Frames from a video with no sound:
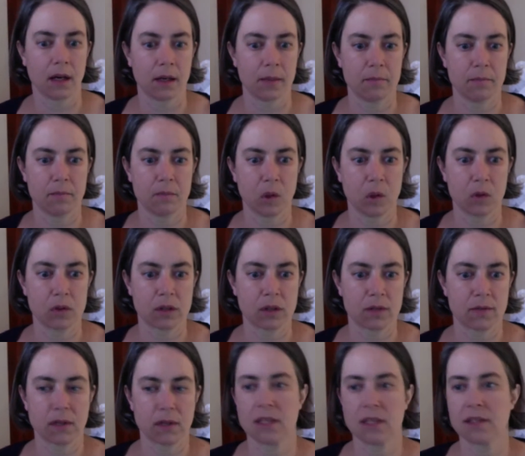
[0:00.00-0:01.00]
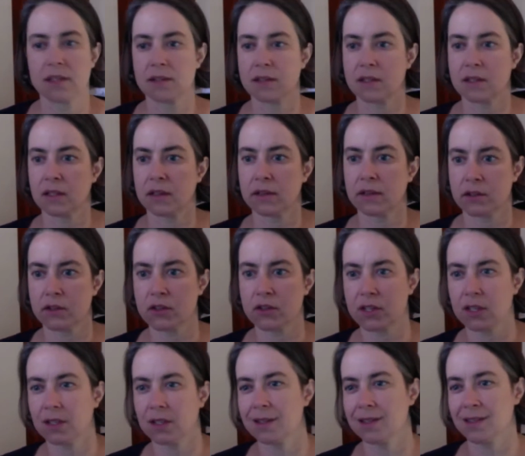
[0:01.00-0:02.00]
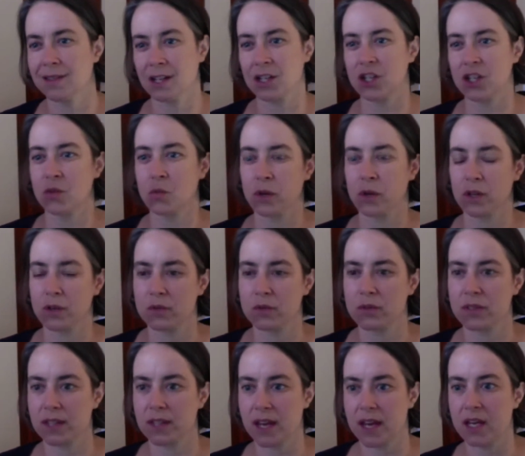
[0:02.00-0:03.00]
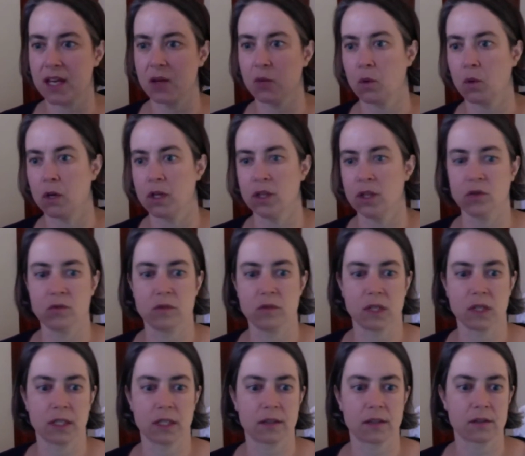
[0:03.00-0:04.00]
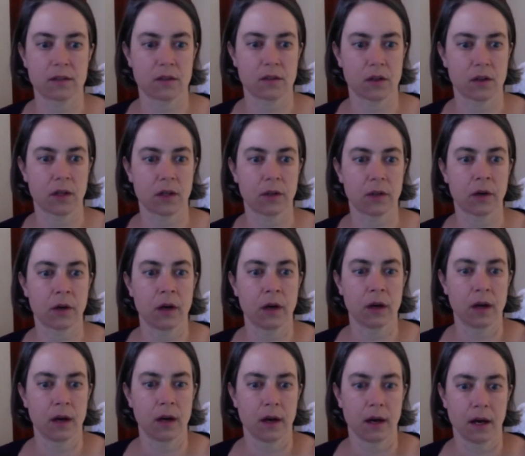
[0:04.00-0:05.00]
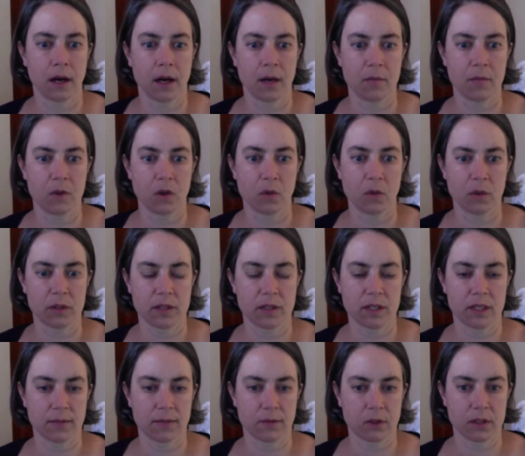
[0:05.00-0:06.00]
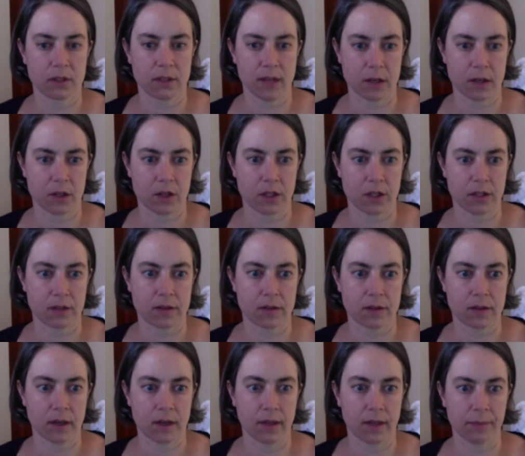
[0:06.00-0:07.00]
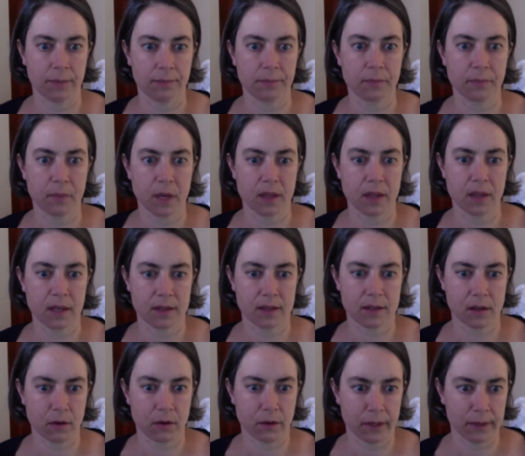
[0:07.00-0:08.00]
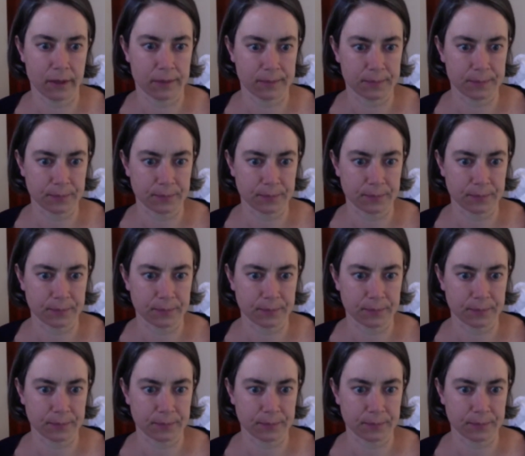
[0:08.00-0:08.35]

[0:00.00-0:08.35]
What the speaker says: Most of there's still a section where you say what you did. So you will see different sections, and that's all right.